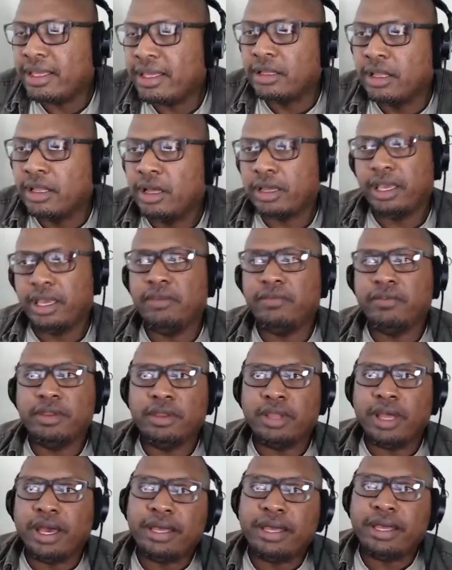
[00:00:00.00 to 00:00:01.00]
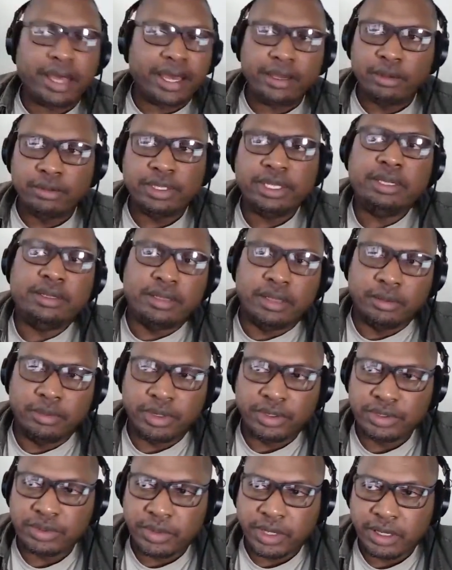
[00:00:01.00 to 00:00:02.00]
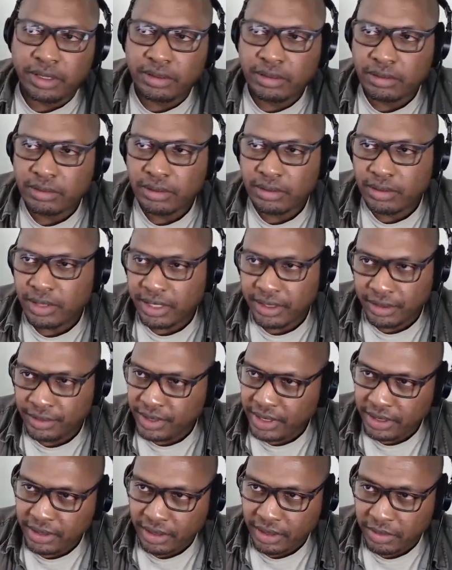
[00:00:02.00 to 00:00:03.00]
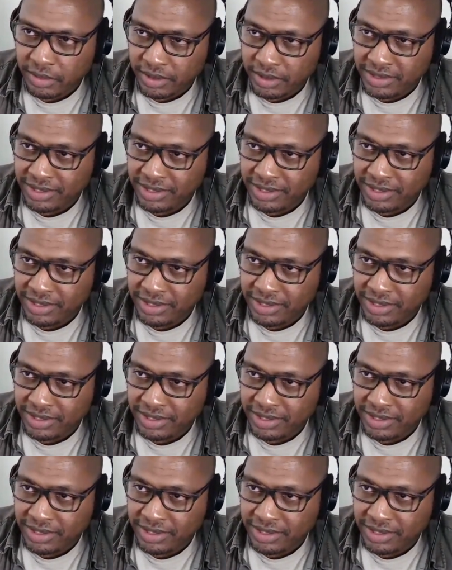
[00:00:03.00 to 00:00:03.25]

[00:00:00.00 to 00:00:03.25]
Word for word: look even i, I don't need numbers man i don't need numbers